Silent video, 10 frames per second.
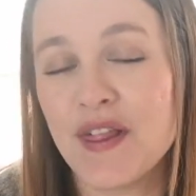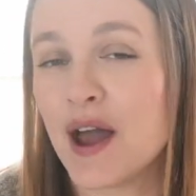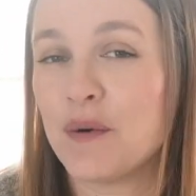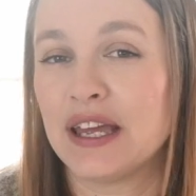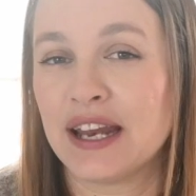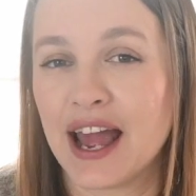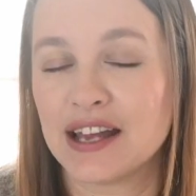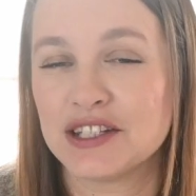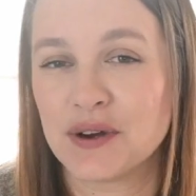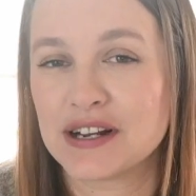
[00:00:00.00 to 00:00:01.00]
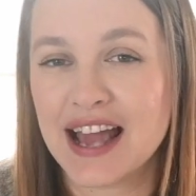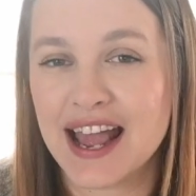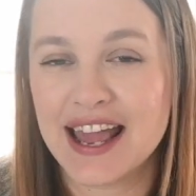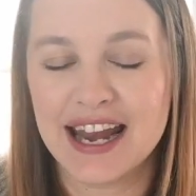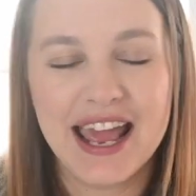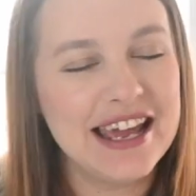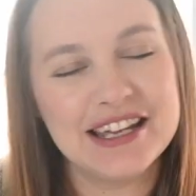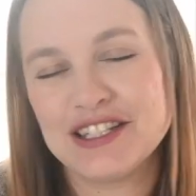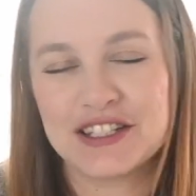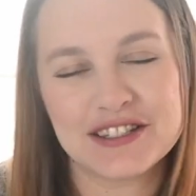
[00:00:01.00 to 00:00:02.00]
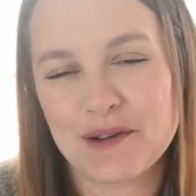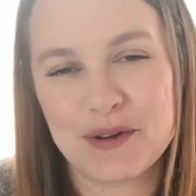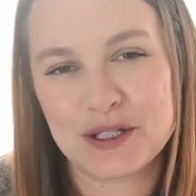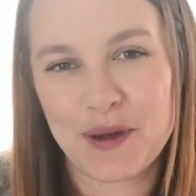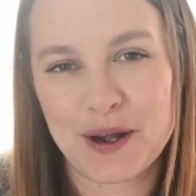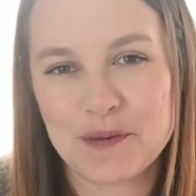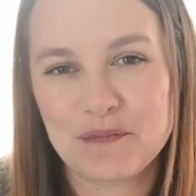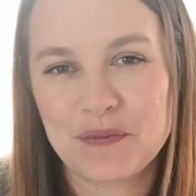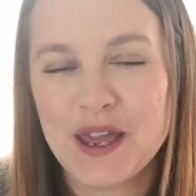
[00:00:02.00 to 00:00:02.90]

that we can add to our diet is just that much better.